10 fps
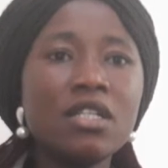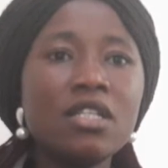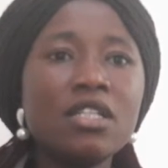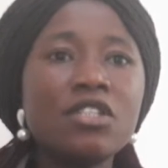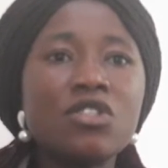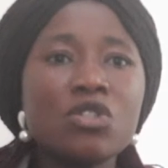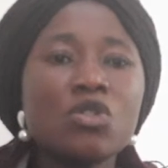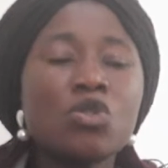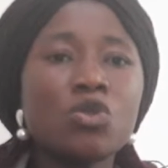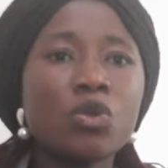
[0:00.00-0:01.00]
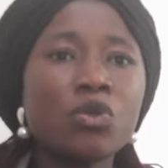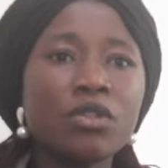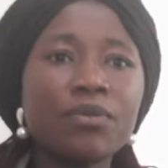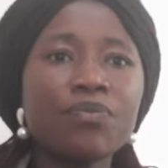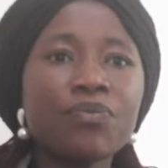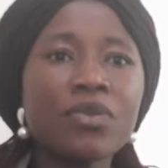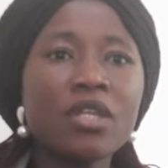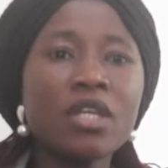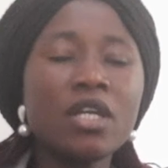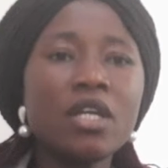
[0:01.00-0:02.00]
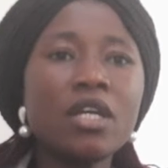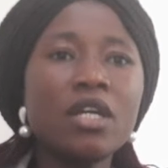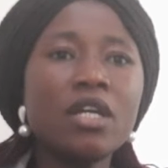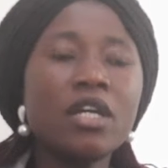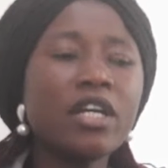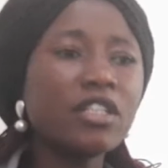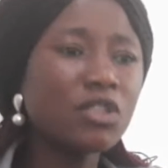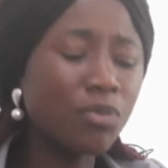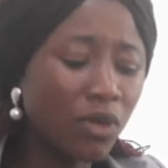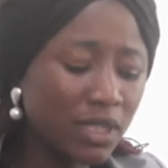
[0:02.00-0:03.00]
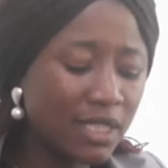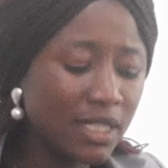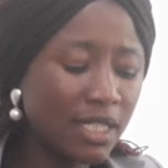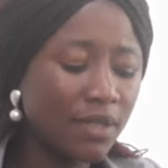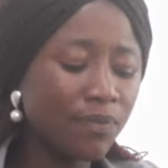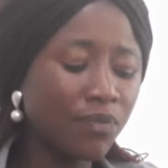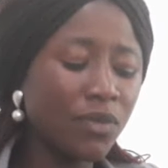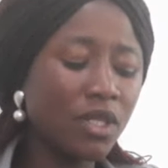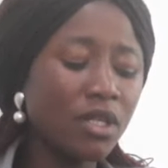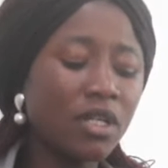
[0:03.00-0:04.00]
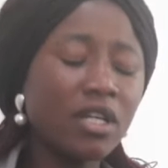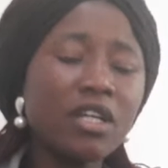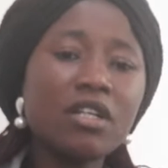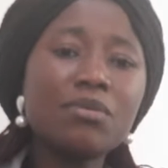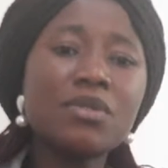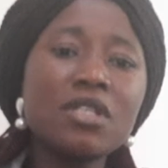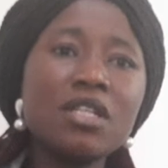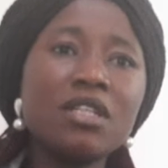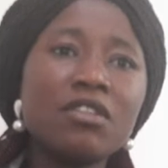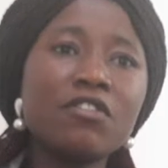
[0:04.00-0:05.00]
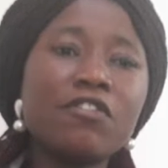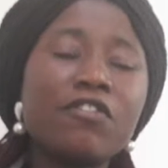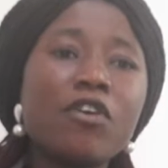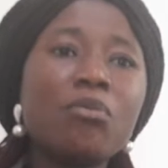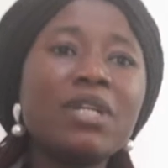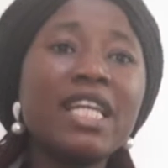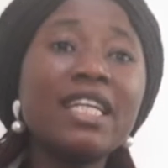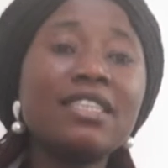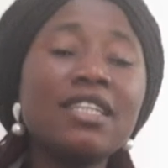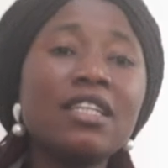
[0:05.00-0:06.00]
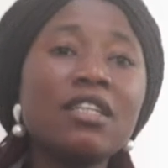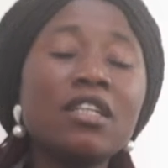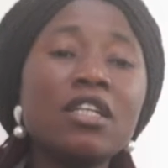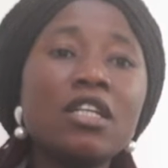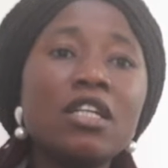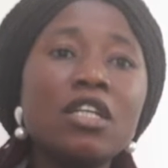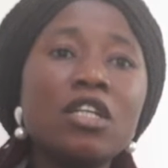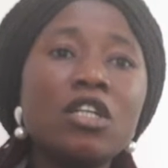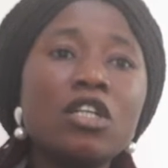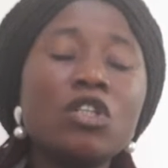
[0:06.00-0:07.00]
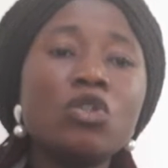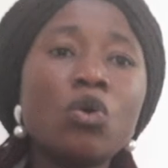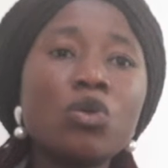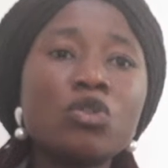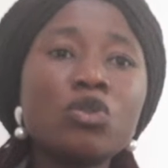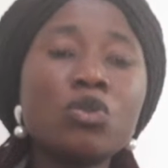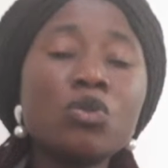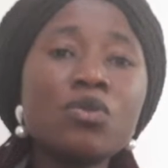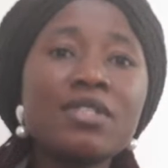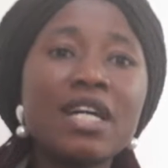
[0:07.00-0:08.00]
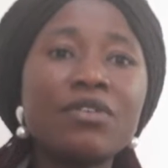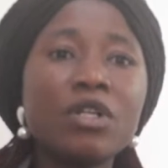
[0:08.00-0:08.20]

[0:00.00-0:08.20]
is to run. Health policy helps in formulating those rules and